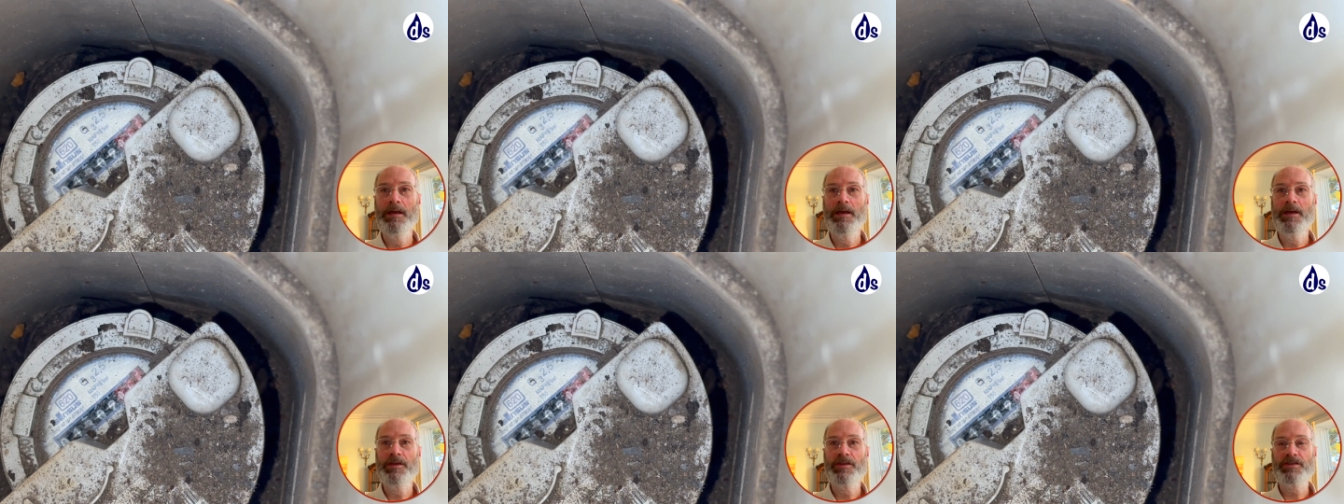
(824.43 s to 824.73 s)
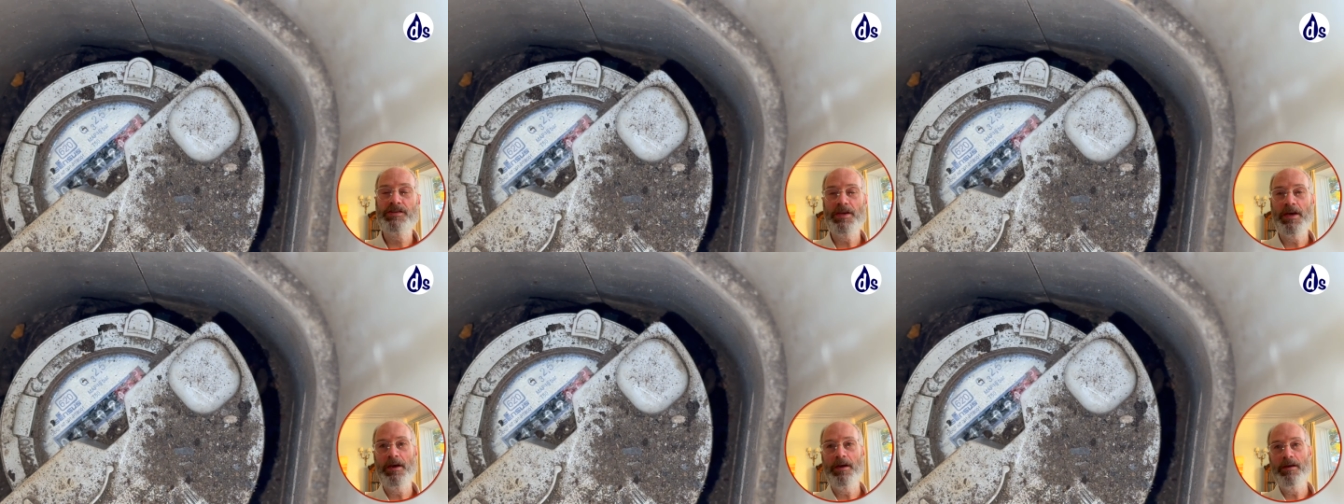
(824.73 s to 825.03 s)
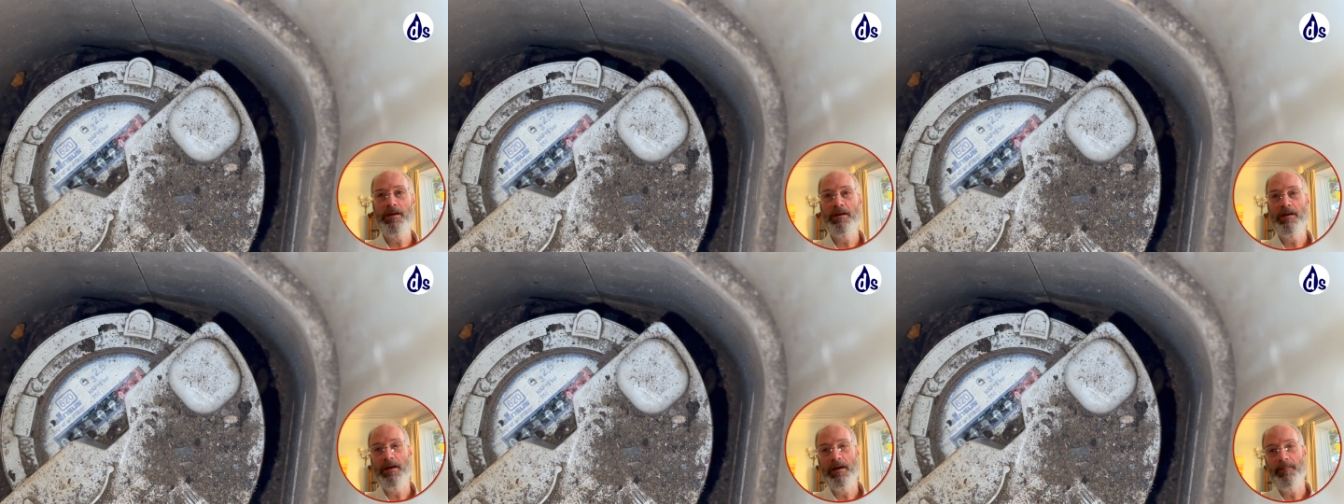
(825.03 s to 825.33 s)

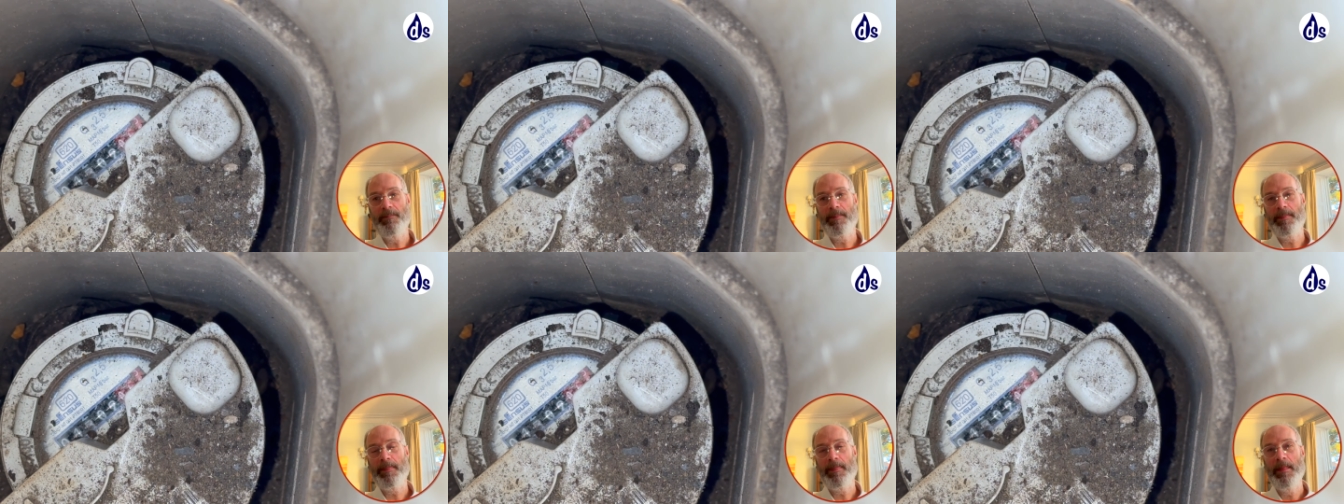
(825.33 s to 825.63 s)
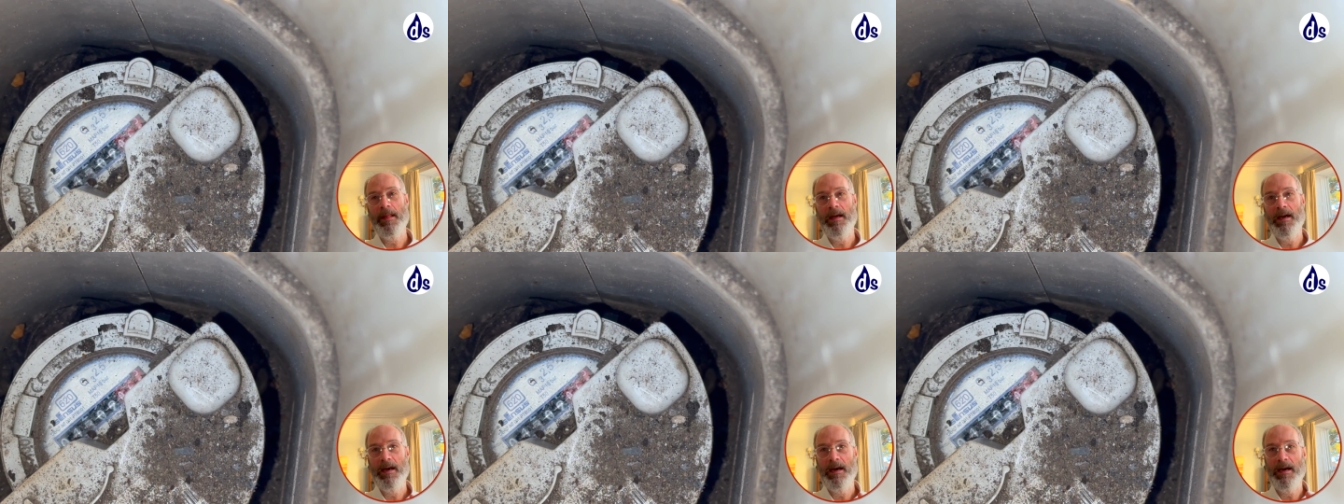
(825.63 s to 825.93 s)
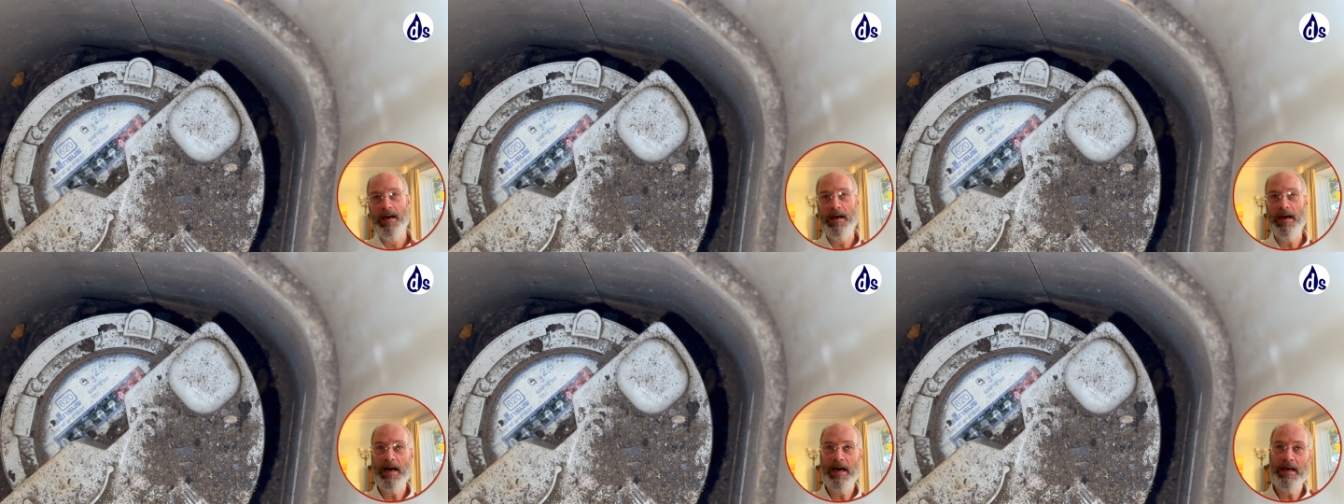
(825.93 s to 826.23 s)
So
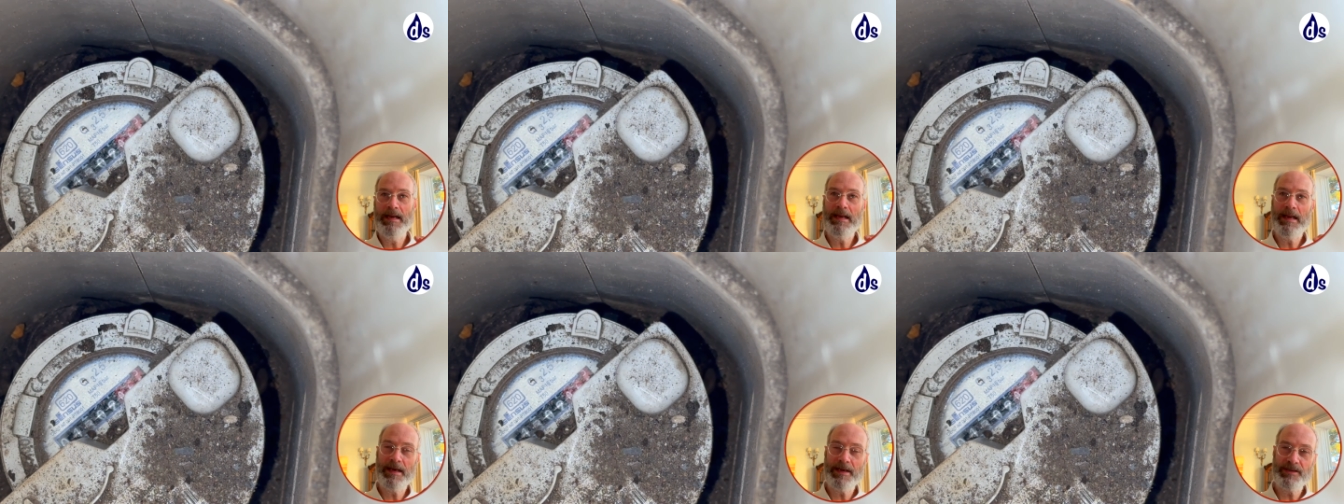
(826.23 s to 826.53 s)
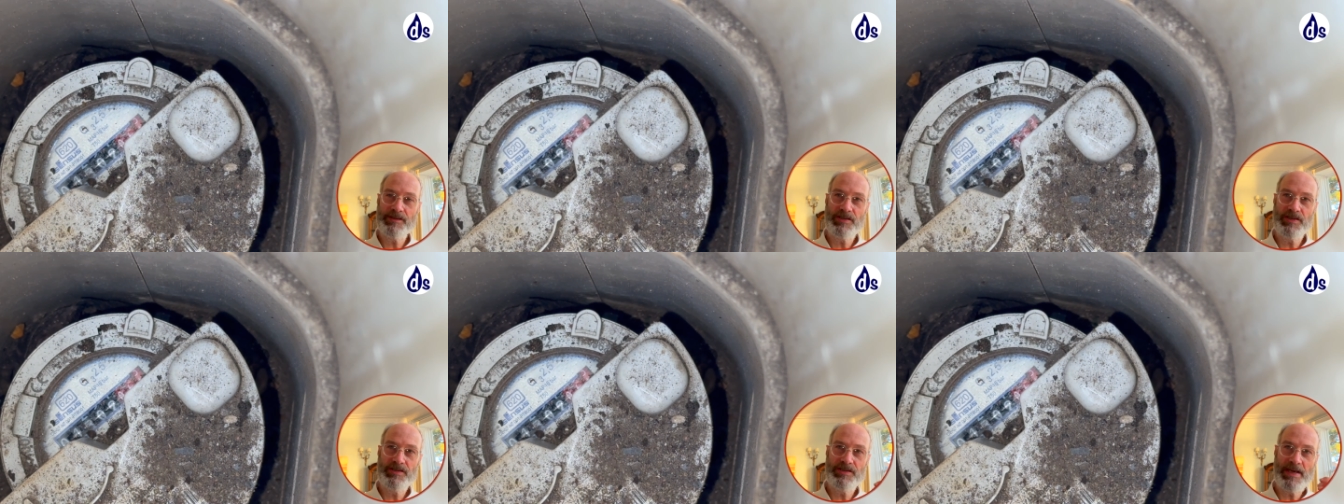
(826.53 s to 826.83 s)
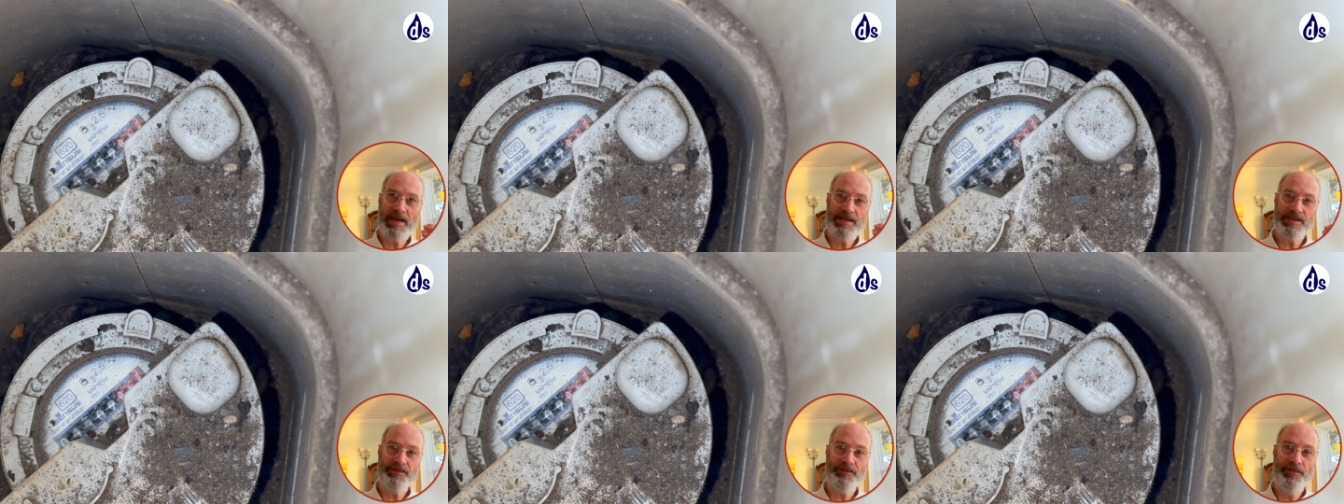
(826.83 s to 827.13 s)
I like to
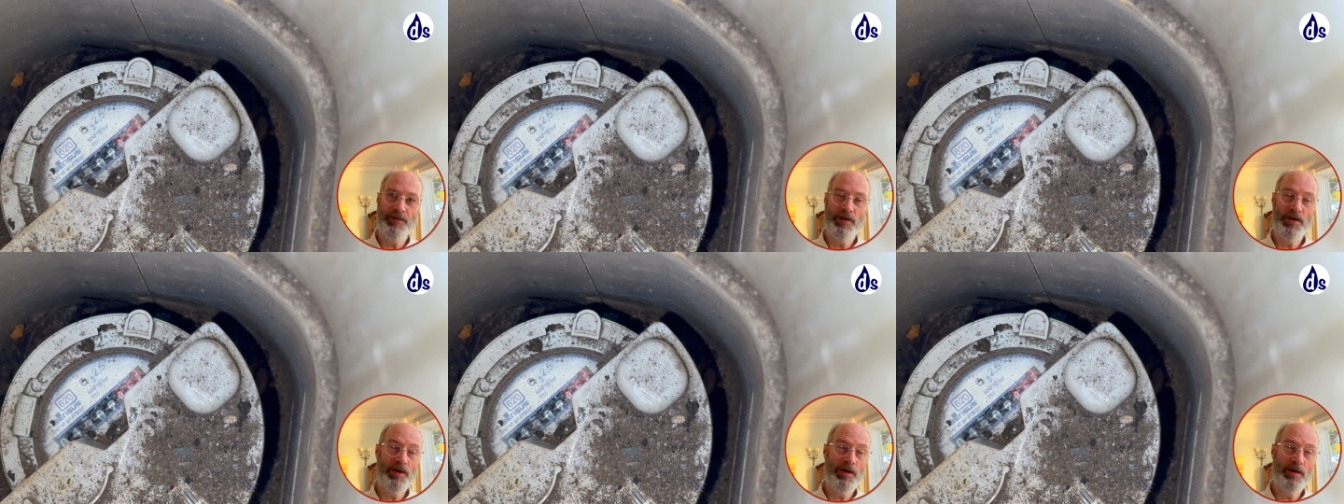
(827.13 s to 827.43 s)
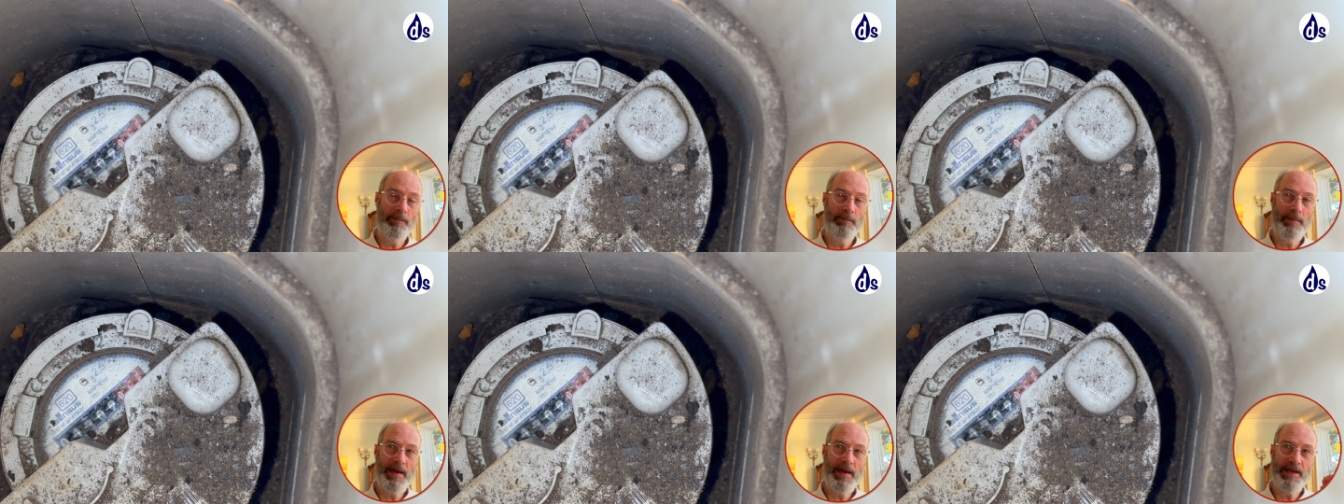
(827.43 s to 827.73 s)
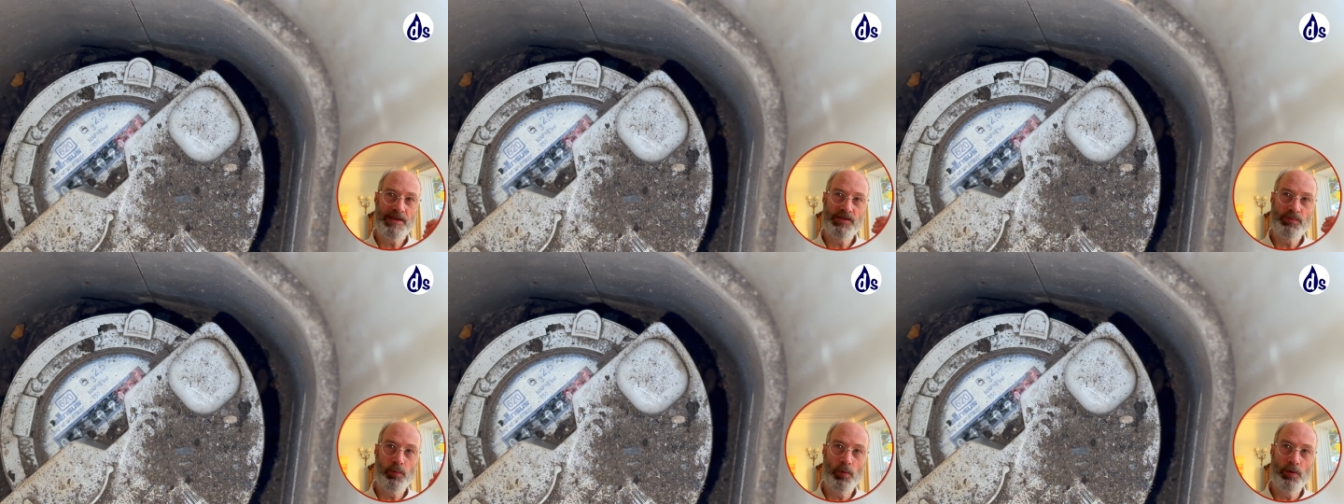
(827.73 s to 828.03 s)
test for
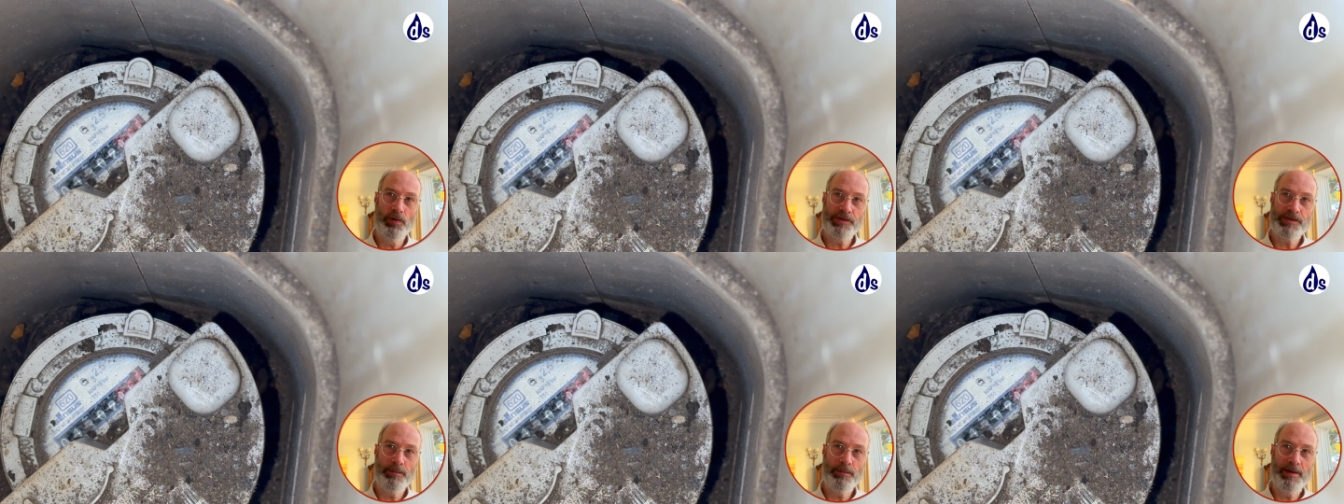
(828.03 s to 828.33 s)
mains water